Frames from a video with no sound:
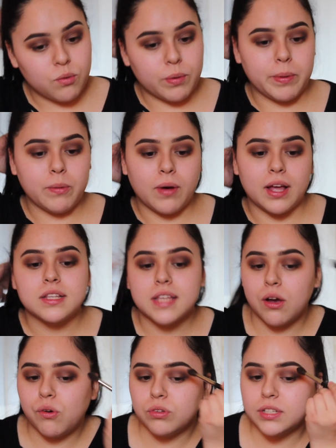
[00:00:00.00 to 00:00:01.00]
When people ask
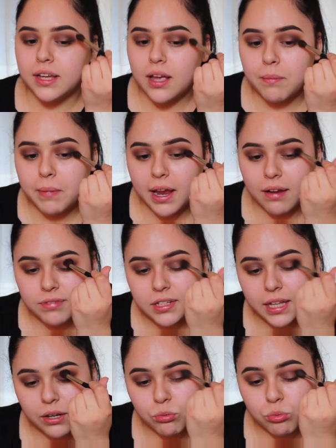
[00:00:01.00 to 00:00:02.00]
how old I am, I have
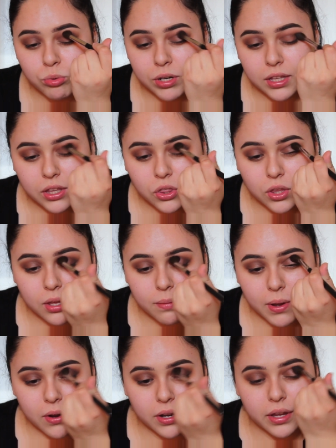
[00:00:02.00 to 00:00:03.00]
to like really think
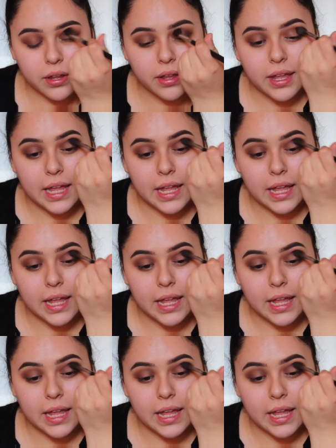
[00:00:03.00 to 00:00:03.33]
about it.